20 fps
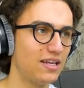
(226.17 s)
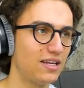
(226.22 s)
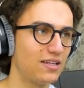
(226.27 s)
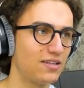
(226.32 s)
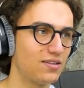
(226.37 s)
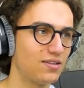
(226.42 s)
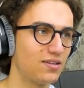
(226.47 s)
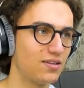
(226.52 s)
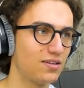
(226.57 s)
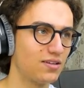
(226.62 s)
Hit in it.
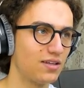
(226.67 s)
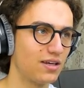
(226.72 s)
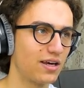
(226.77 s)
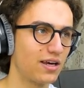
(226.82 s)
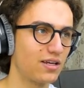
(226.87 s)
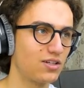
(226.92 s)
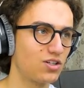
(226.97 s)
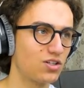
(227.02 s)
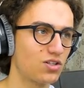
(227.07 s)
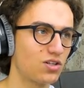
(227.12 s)
You
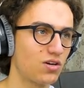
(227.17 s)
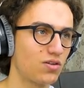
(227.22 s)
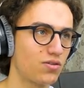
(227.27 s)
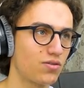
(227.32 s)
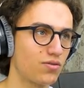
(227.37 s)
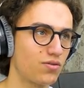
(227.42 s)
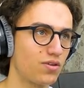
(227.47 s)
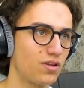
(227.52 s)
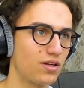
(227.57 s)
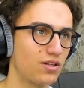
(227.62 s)
can just go
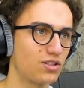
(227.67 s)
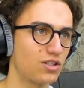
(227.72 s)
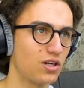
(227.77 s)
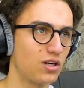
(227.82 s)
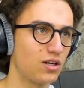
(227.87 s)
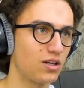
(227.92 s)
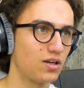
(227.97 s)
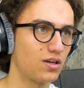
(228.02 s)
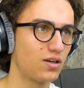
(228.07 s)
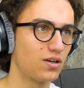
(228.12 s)
through there,
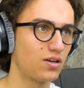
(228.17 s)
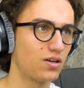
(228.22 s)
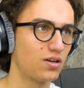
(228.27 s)
Jilly.